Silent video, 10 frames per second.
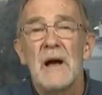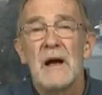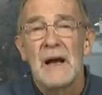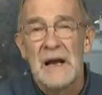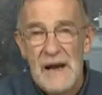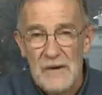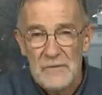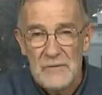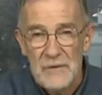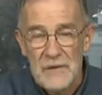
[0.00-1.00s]

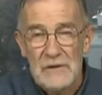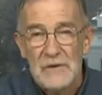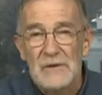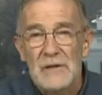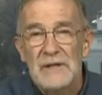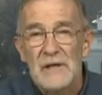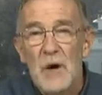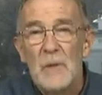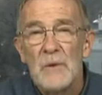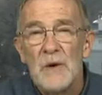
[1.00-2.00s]
clowns and could not
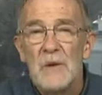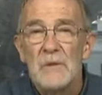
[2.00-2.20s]
cope